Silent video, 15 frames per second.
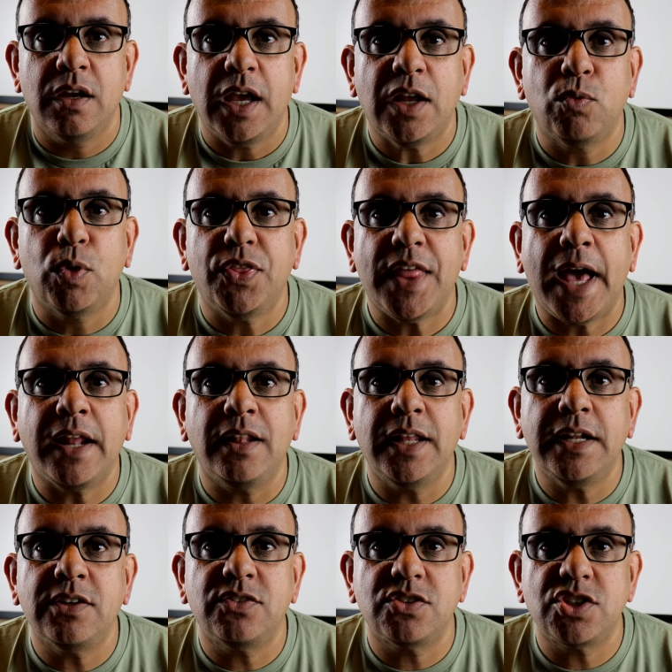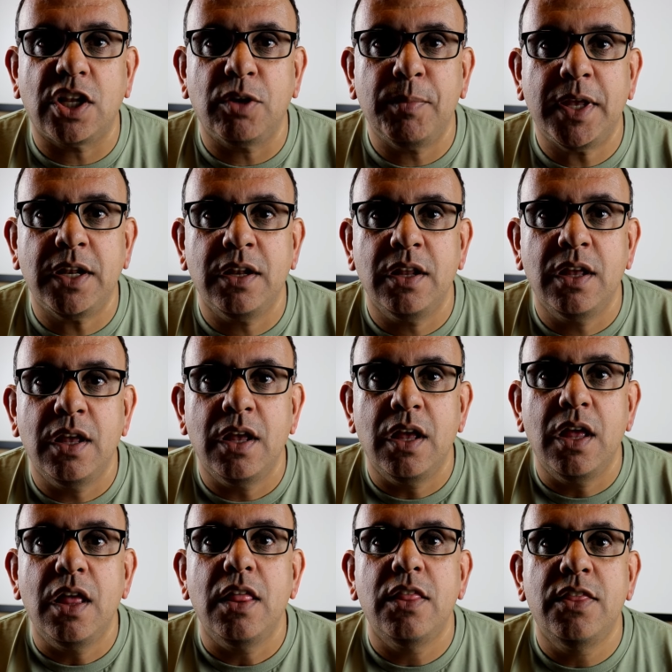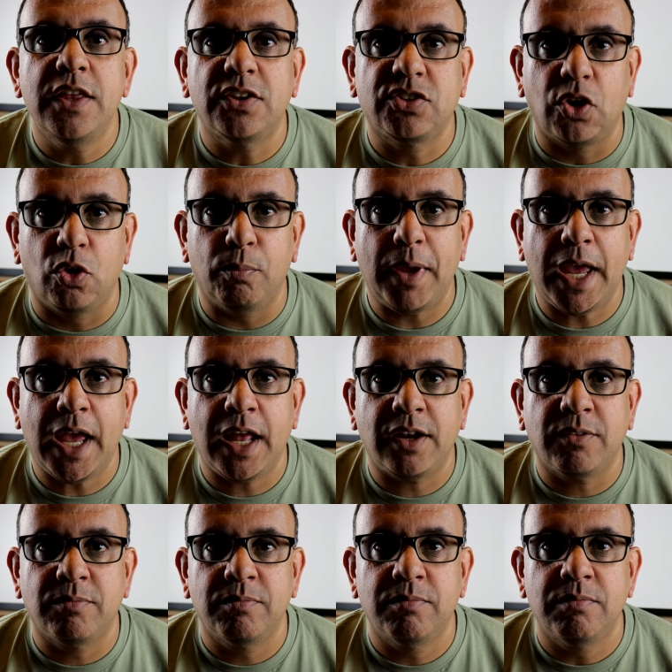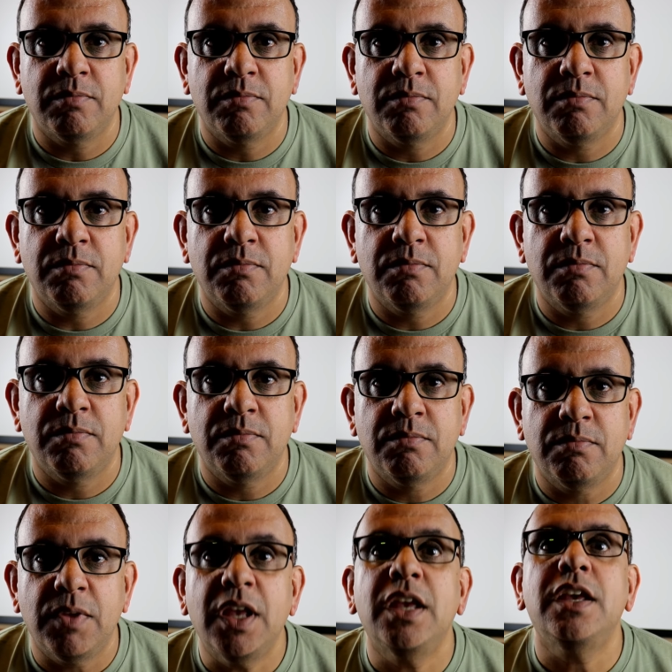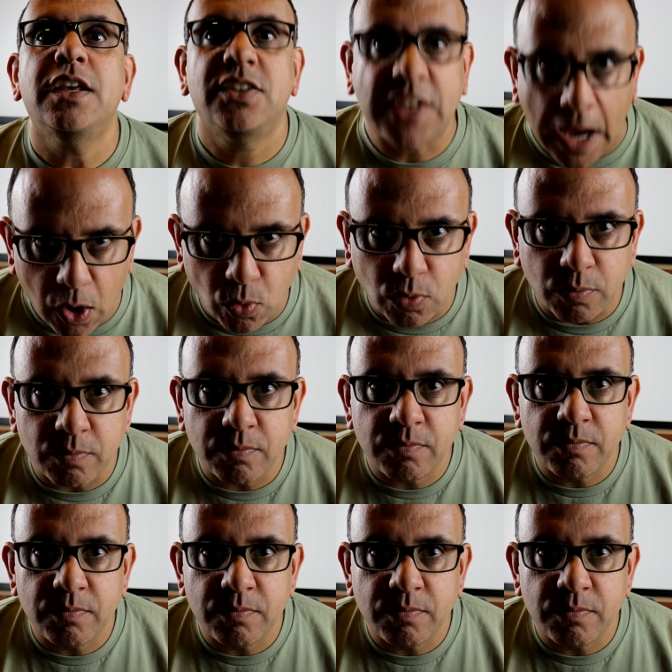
And with that, ladies and gentlemen, this old man is out.